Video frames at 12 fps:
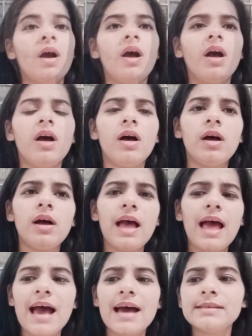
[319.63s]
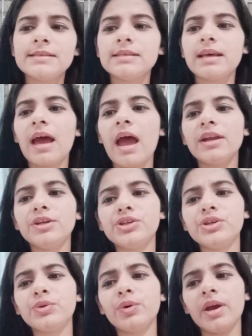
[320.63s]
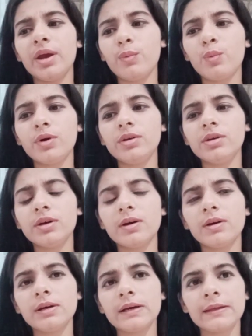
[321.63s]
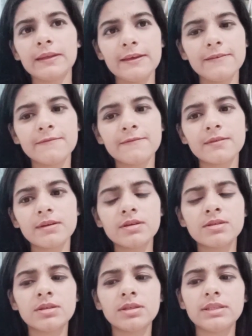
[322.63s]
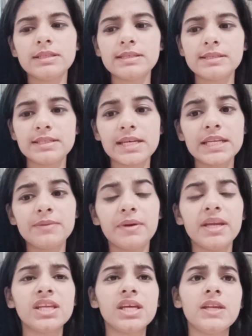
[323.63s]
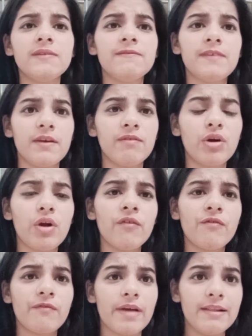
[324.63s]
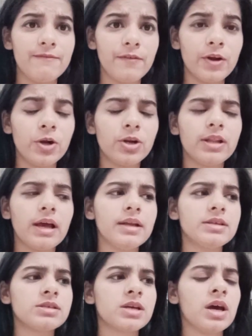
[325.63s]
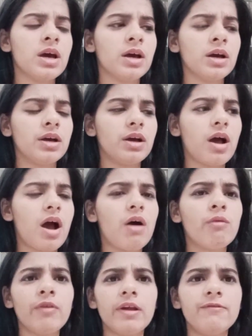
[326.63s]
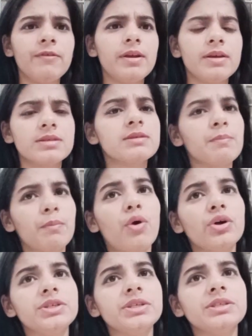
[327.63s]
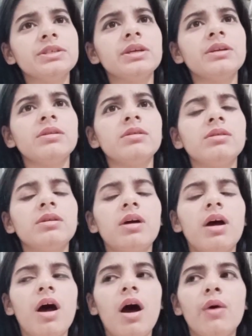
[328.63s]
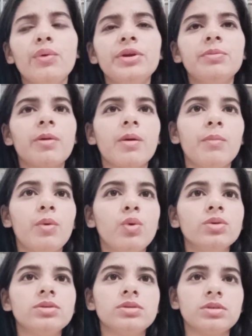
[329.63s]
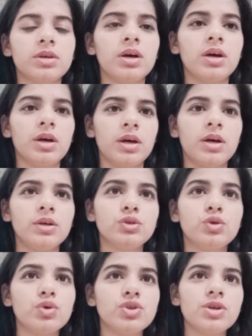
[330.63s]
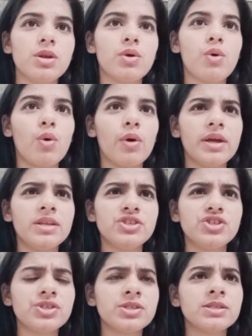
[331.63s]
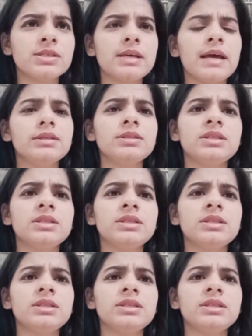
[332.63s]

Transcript: As Andrew Haywood gives the statement in favor of welfare, that how welfare is important and how it promotes social cohesion and